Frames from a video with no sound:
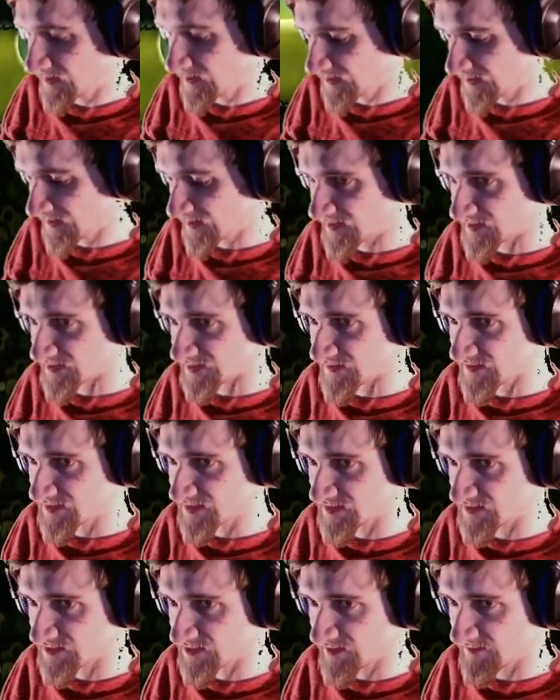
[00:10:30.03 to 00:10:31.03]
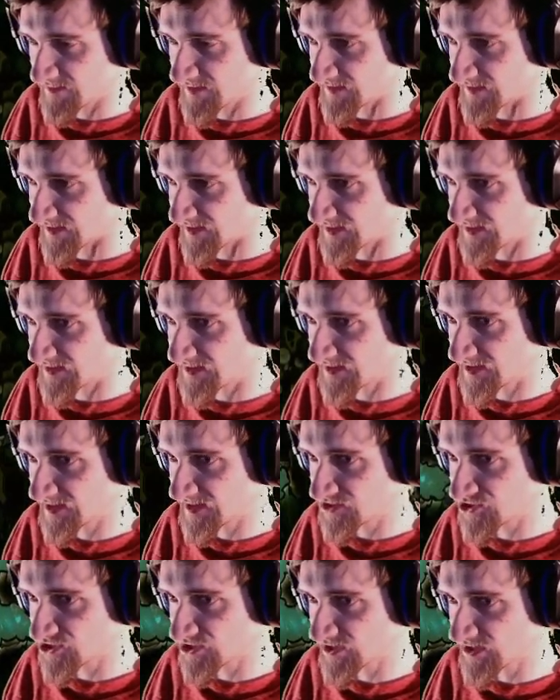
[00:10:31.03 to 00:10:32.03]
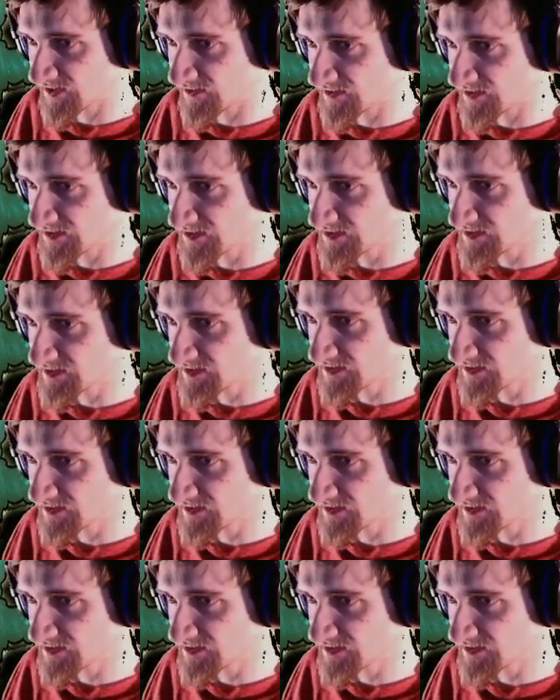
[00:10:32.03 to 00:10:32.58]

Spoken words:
Okay, so this is going to be the kitchen area.